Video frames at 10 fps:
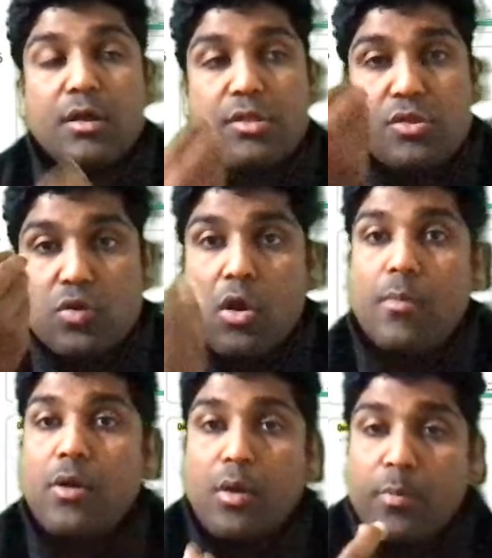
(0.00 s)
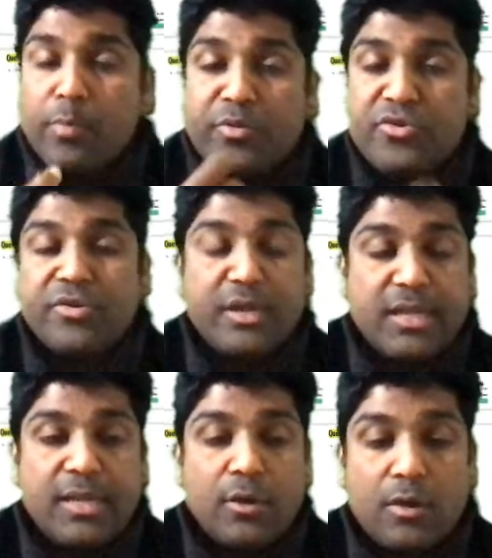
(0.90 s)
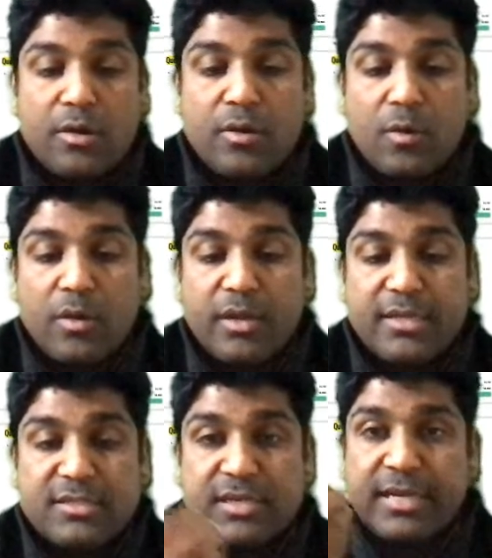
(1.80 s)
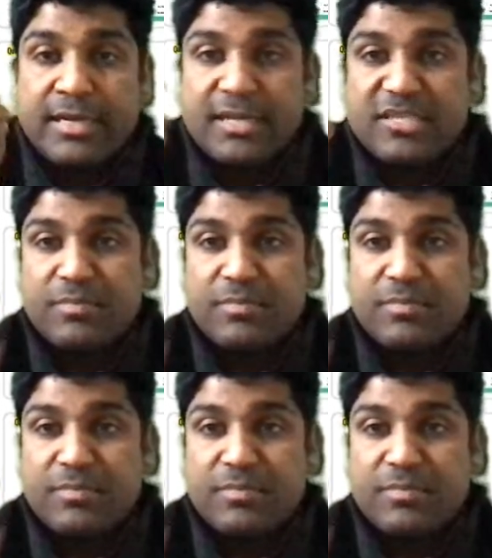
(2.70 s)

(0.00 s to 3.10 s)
job or opportunity, or it has